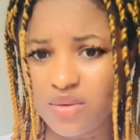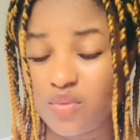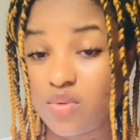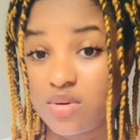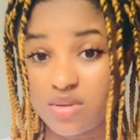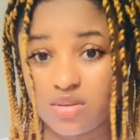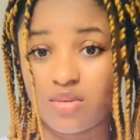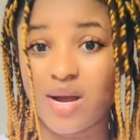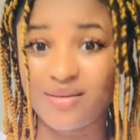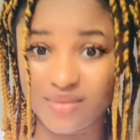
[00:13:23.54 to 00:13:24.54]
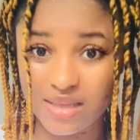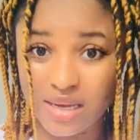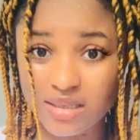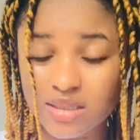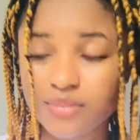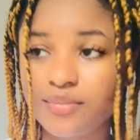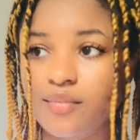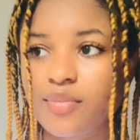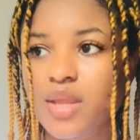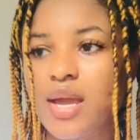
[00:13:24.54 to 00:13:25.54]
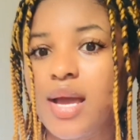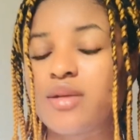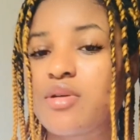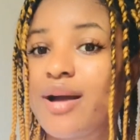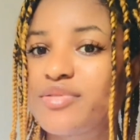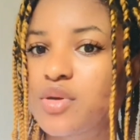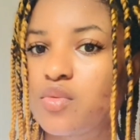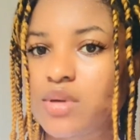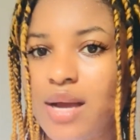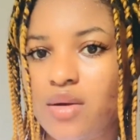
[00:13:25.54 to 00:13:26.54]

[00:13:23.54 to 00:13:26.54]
Once you have that, and you have someone